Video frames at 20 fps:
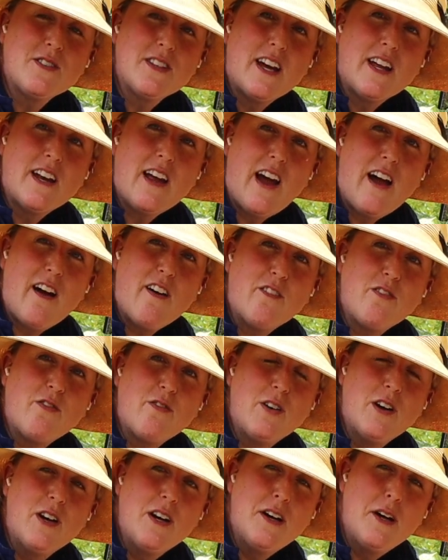that
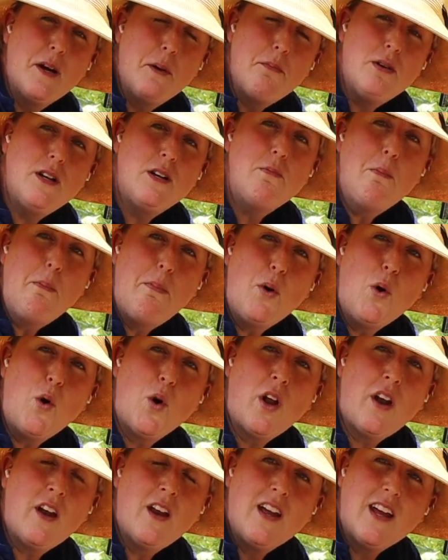have been
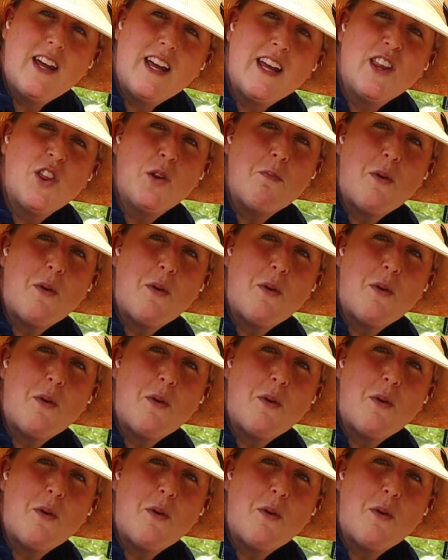born in the